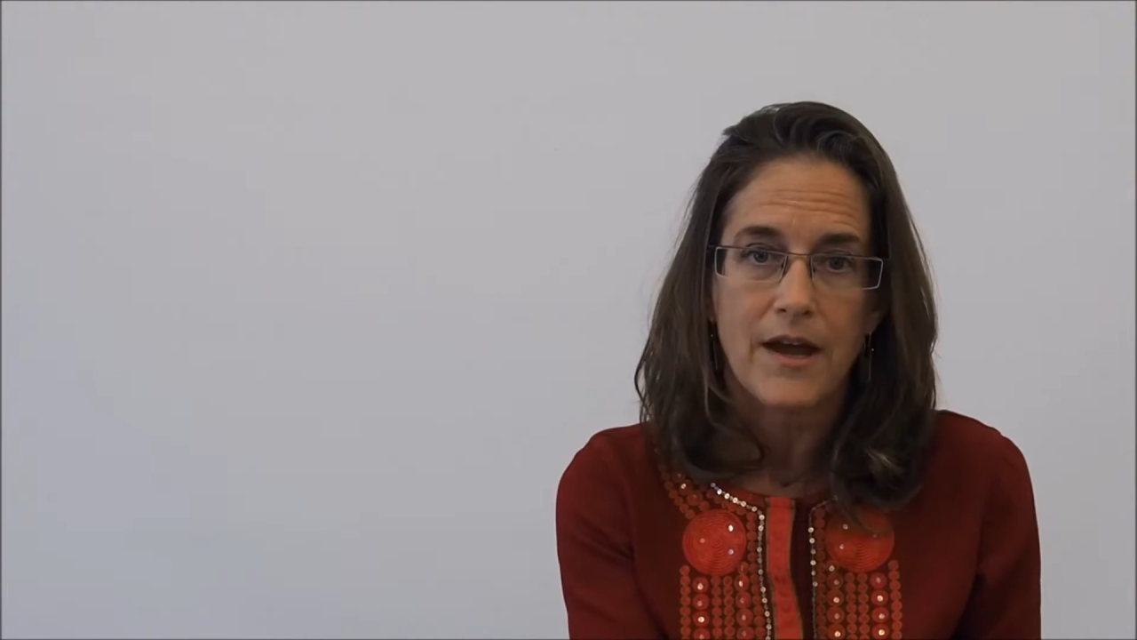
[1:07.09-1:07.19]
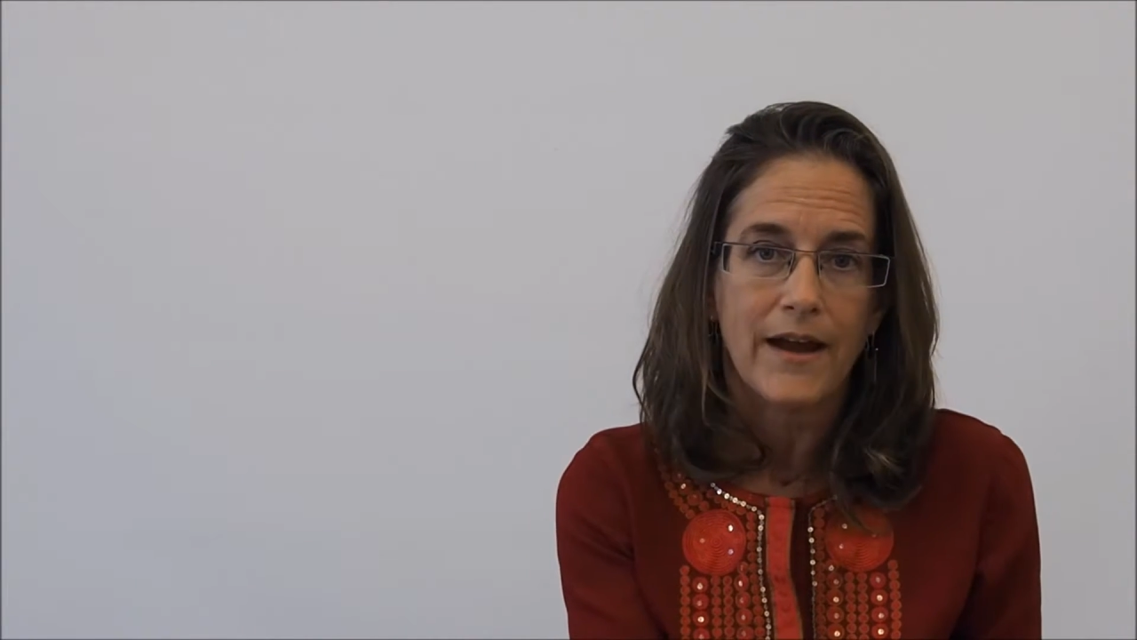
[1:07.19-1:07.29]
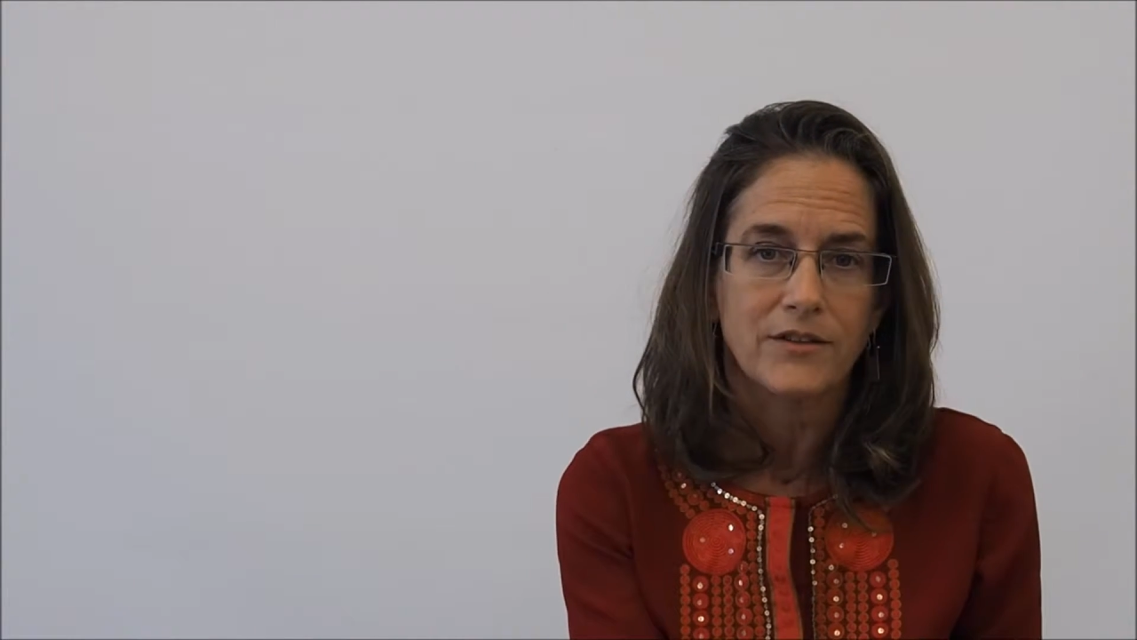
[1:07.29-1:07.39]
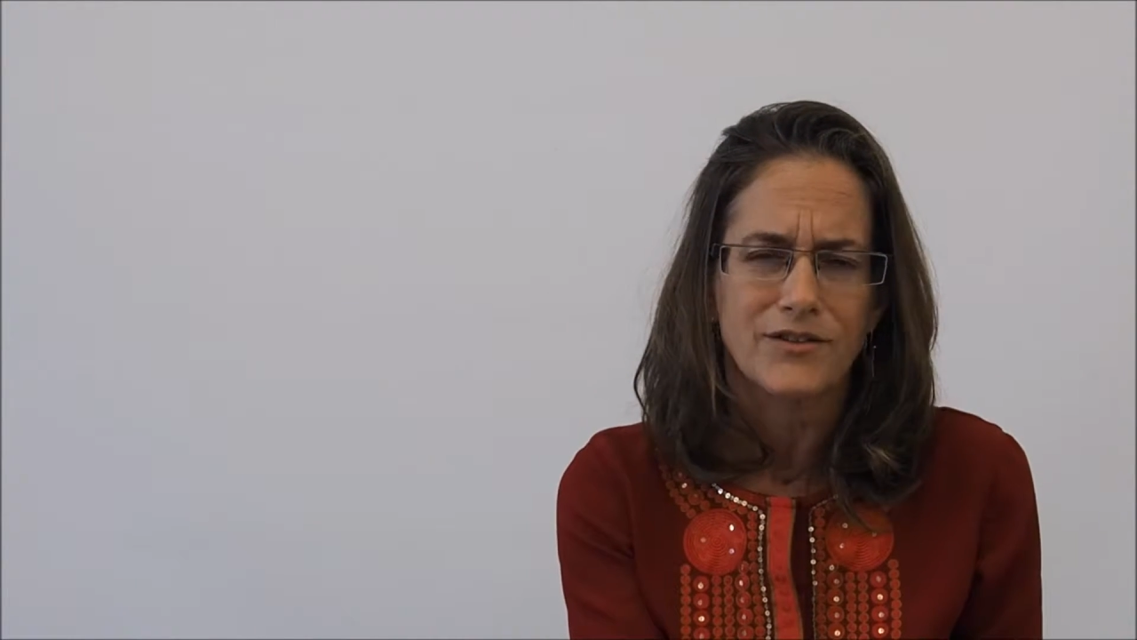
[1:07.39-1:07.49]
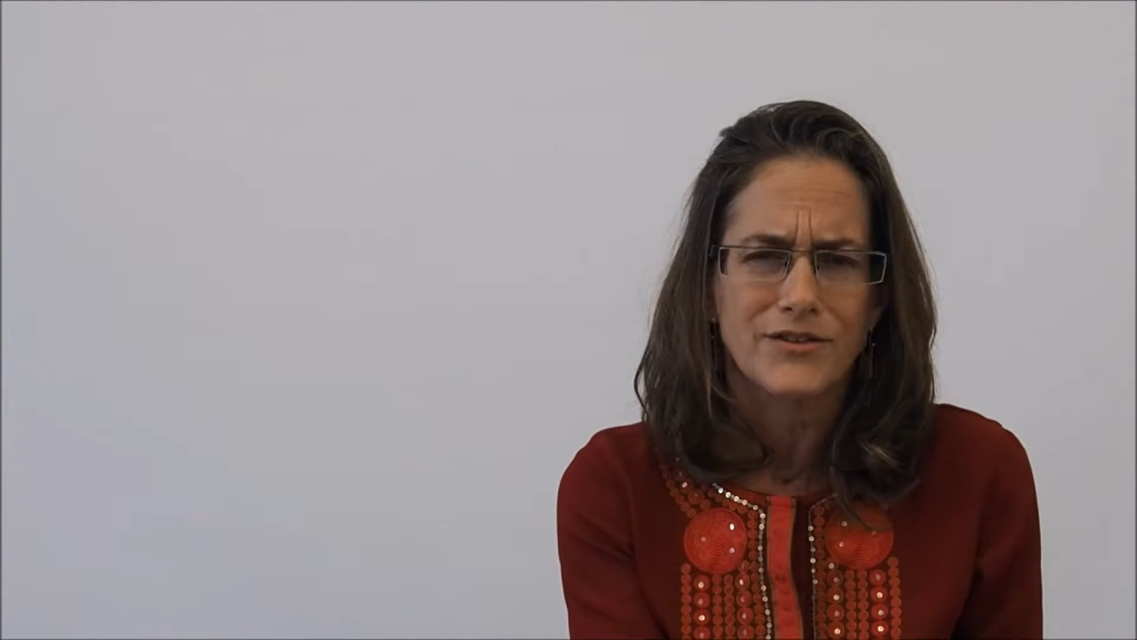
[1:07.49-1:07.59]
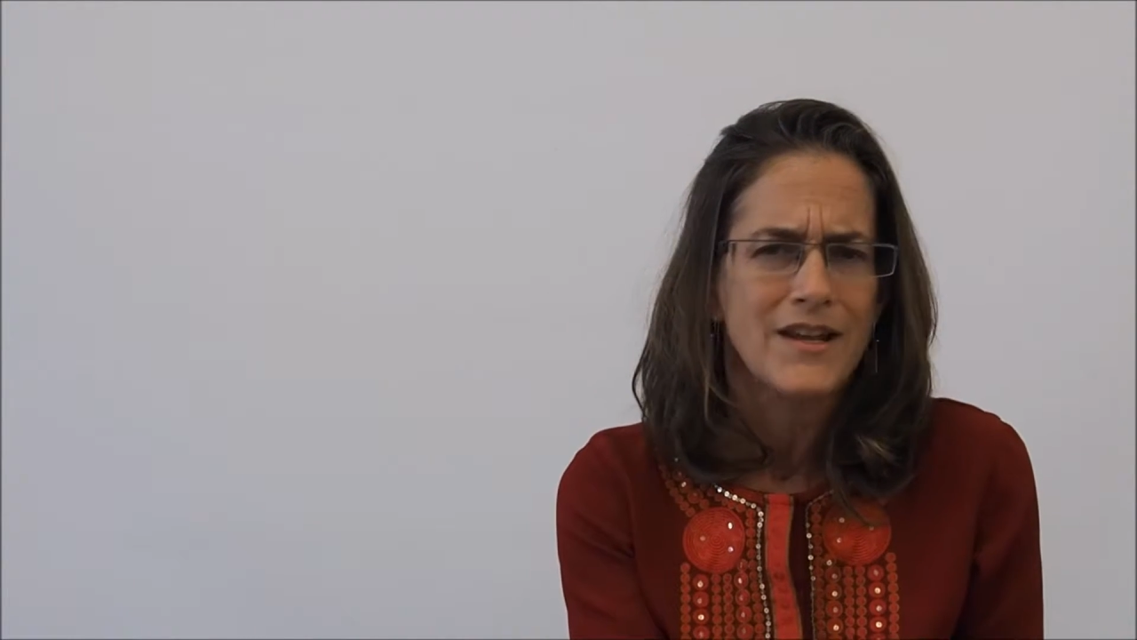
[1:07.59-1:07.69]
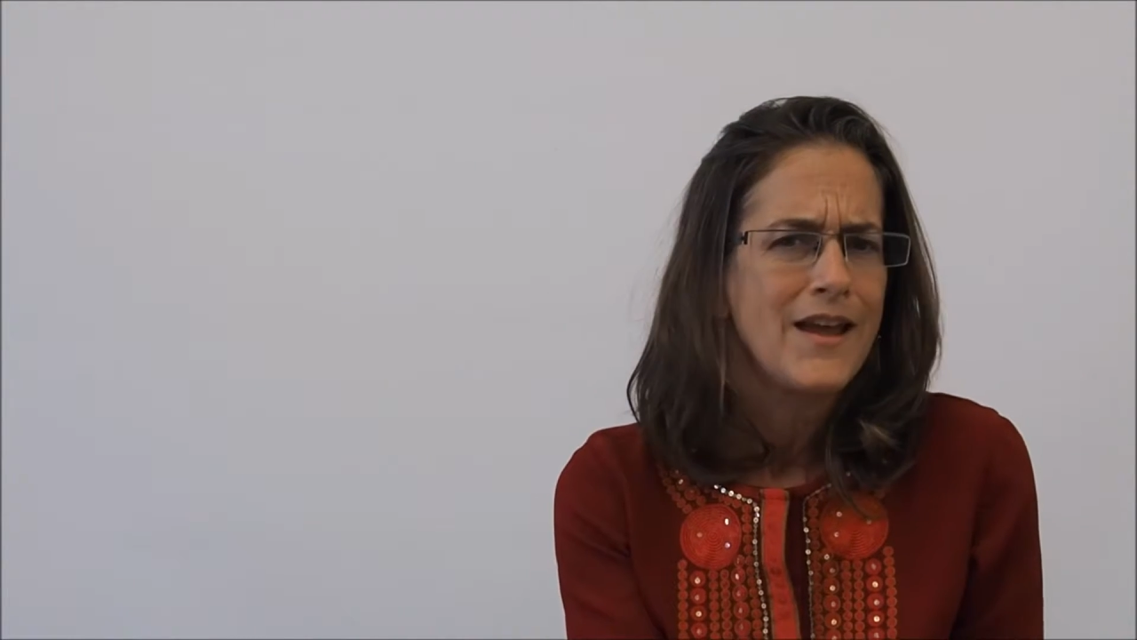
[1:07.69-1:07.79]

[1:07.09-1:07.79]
actors,